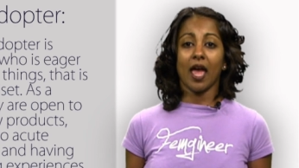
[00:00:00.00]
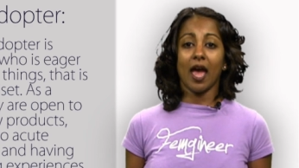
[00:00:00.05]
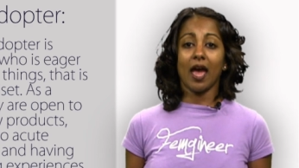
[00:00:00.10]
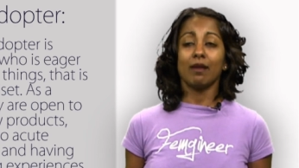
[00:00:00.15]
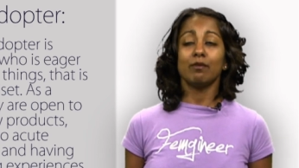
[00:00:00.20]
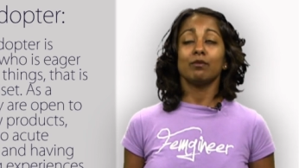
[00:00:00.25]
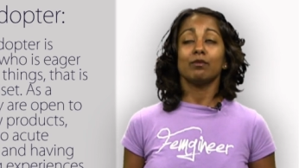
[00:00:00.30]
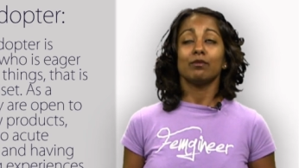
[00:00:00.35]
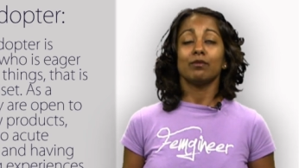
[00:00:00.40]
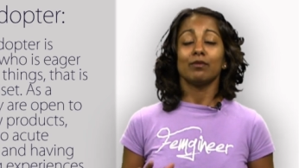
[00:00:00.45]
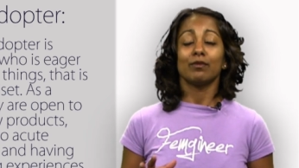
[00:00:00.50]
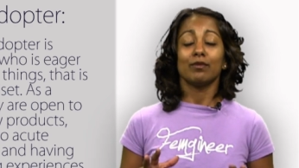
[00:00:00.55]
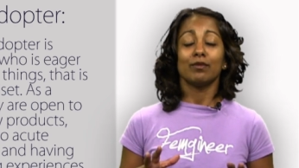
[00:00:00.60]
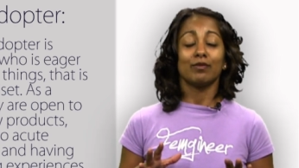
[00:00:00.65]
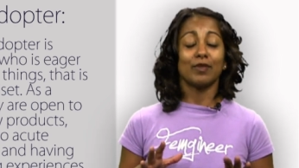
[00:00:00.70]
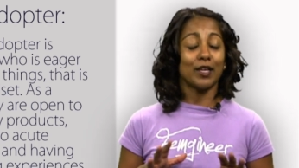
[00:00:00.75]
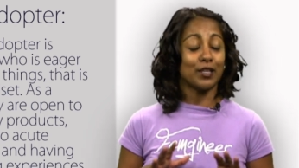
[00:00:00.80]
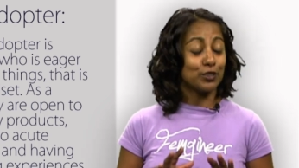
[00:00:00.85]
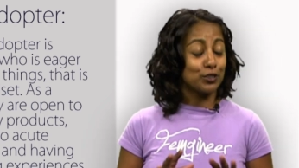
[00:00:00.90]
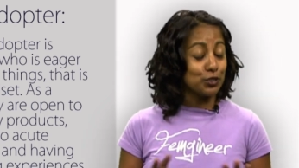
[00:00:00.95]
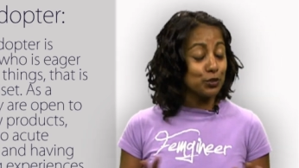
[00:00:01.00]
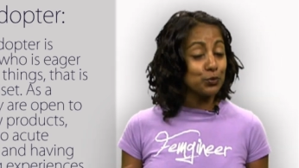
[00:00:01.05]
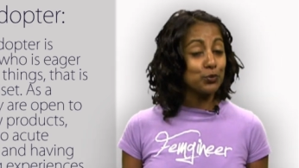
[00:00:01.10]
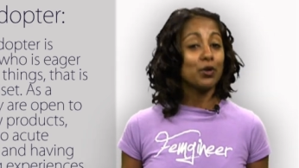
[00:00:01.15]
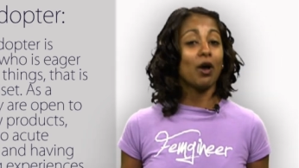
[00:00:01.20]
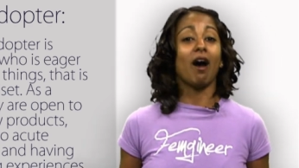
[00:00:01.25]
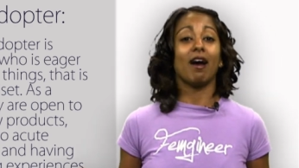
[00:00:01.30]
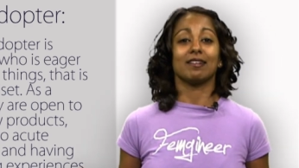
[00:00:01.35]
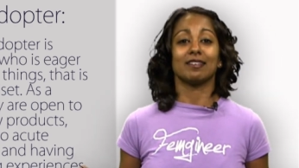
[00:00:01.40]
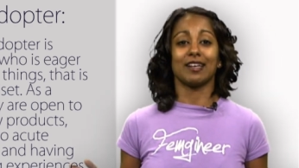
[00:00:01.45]
And they do
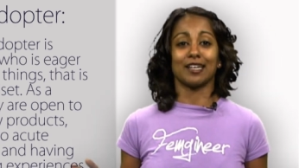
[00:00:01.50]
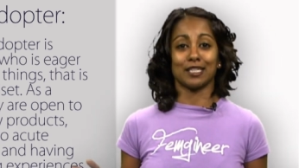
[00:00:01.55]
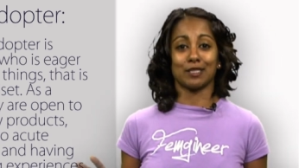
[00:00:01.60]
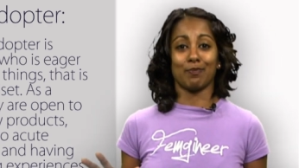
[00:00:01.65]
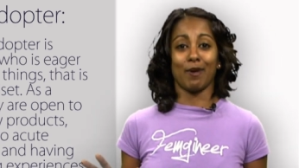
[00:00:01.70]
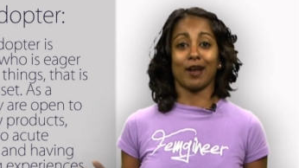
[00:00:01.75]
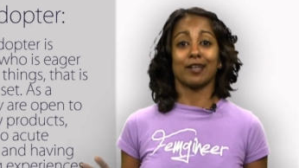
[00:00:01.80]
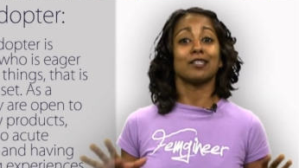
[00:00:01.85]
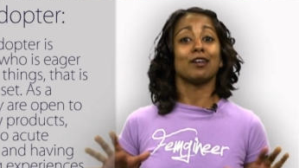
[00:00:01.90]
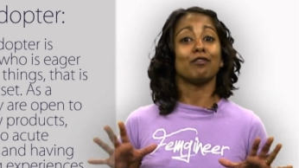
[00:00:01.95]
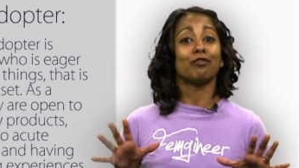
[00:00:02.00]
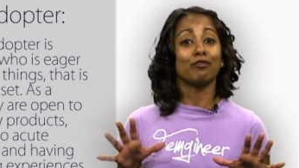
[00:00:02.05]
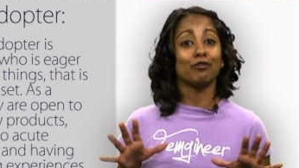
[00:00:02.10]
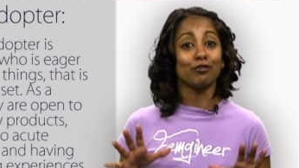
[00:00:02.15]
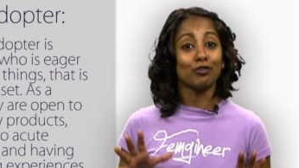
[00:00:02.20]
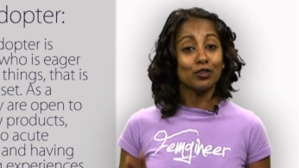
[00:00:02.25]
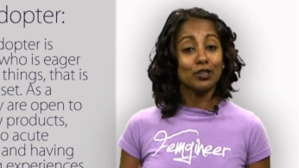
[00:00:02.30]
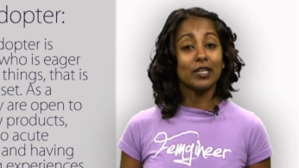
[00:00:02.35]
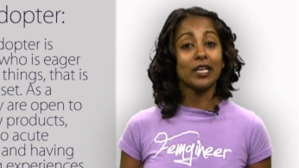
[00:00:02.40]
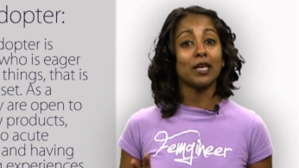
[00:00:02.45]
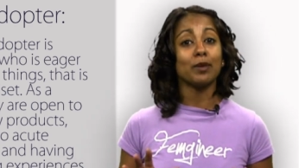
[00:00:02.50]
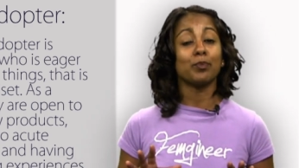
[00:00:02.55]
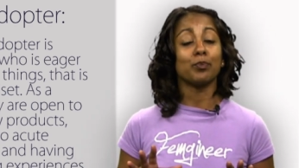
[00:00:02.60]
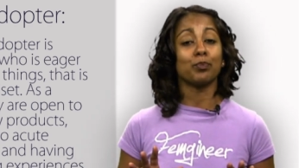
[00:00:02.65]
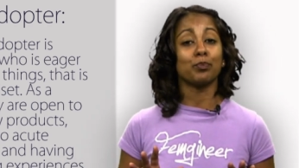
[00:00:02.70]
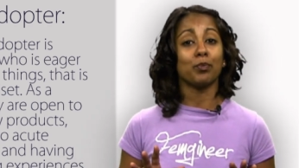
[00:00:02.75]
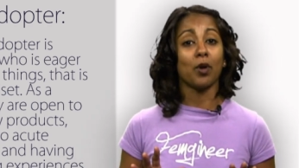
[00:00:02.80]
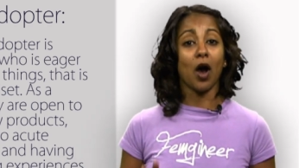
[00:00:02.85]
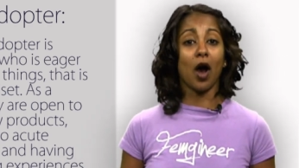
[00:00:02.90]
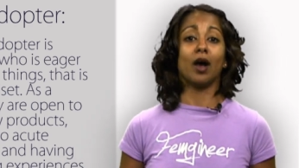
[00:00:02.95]
not expect a fully
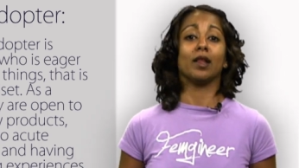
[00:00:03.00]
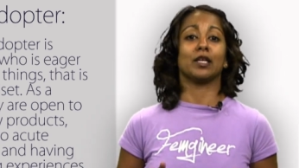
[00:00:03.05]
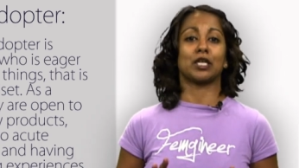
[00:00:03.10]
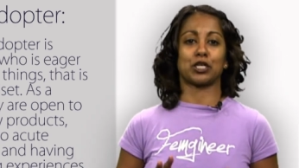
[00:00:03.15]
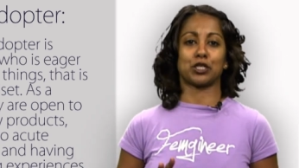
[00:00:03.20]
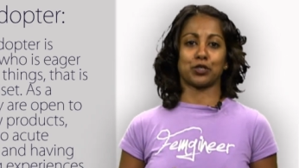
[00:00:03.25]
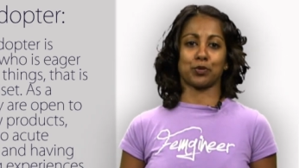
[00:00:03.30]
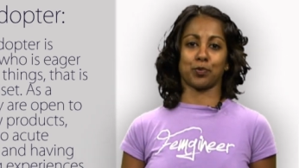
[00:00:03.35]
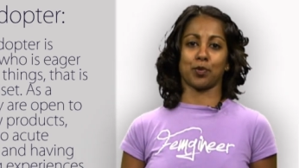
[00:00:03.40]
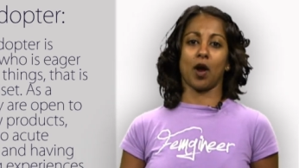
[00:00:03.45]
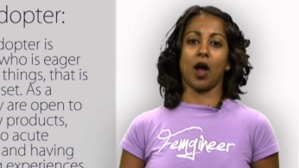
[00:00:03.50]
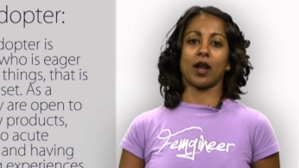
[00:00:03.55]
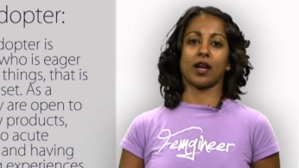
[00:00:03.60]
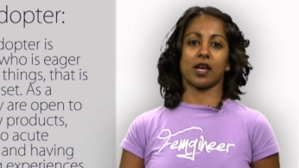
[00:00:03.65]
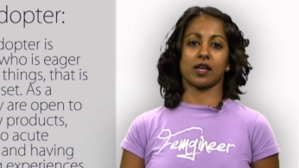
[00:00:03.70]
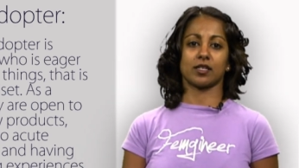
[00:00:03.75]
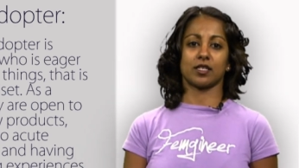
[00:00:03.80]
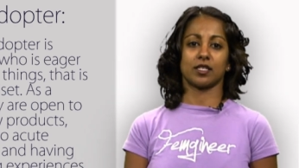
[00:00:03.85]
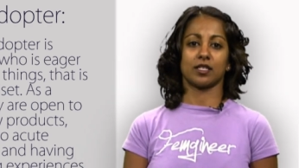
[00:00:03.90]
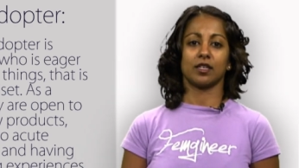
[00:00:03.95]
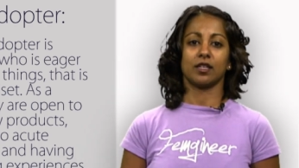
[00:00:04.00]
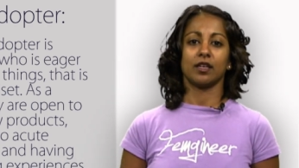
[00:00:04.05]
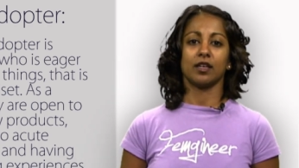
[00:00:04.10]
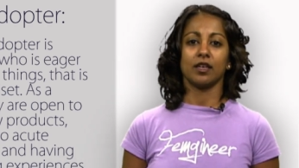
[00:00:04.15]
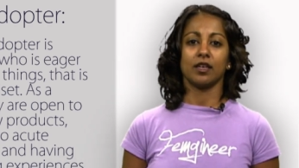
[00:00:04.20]
polished product